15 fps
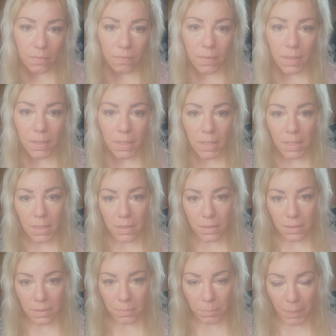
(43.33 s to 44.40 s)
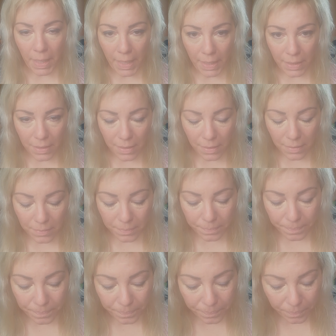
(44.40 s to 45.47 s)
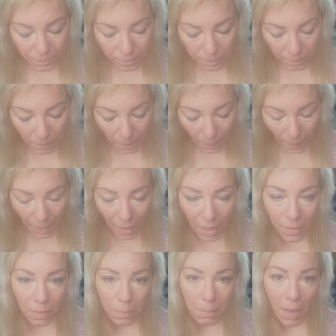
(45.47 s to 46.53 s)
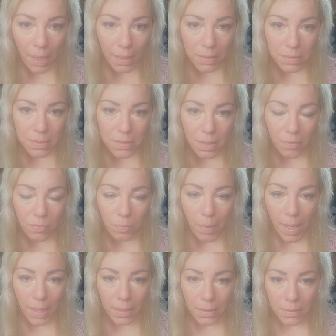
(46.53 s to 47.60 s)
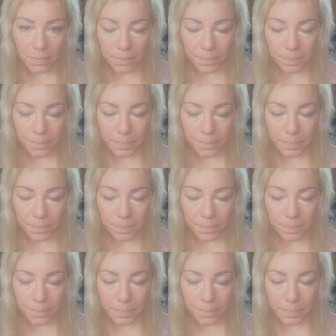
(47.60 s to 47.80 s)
that need made in the minds of men.